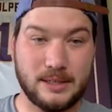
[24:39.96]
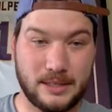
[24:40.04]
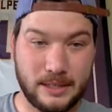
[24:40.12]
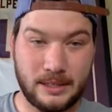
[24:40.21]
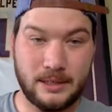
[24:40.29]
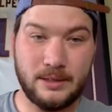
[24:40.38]
and
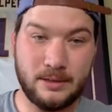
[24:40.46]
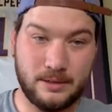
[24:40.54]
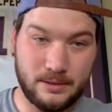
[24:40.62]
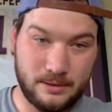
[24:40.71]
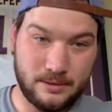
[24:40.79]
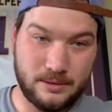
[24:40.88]
D.
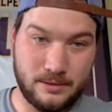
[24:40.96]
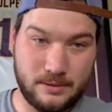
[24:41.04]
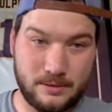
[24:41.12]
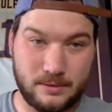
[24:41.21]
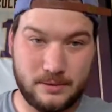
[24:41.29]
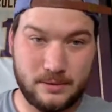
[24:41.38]

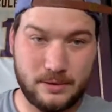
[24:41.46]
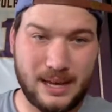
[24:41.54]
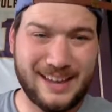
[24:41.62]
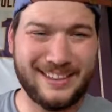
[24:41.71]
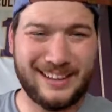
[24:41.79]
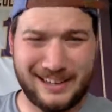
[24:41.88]
Yeah,
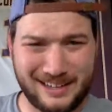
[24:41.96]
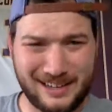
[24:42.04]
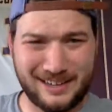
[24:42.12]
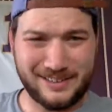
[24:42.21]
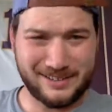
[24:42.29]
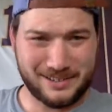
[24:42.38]
they got kids and